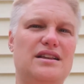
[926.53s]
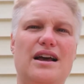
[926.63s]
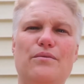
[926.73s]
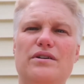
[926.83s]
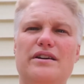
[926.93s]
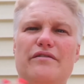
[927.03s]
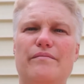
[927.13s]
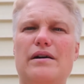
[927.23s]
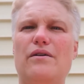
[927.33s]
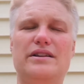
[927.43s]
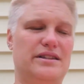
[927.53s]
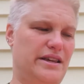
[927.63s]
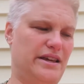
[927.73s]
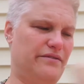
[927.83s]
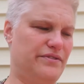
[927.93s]
I will give them out as
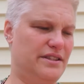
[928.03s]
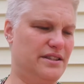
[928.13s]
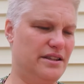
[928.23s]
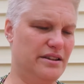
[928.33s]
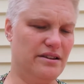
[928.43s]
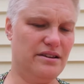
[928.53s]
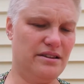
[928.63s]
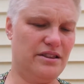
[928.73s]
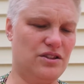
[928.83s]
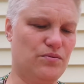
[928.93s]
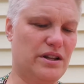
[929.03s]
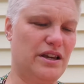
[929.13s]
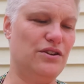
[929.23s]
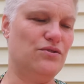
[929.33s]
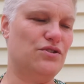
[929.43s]
gifts. That's what I
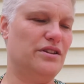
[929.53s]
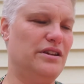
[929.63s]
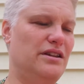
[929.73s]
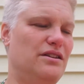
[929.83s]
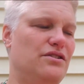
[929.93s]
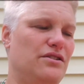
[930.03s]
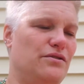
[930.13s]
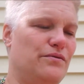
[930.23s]
usually do.